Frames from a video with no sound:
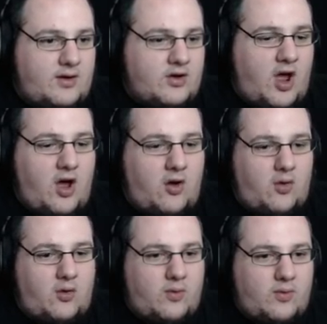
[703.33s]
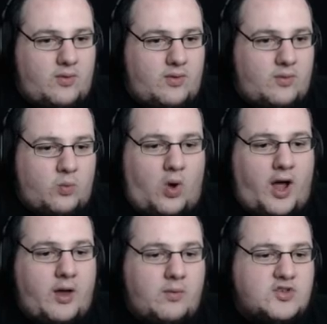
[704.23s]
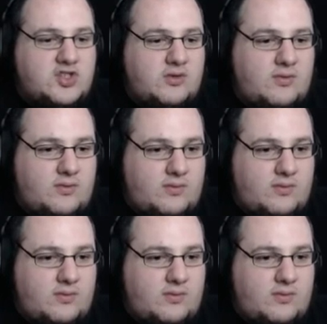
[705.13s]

No! Why would you...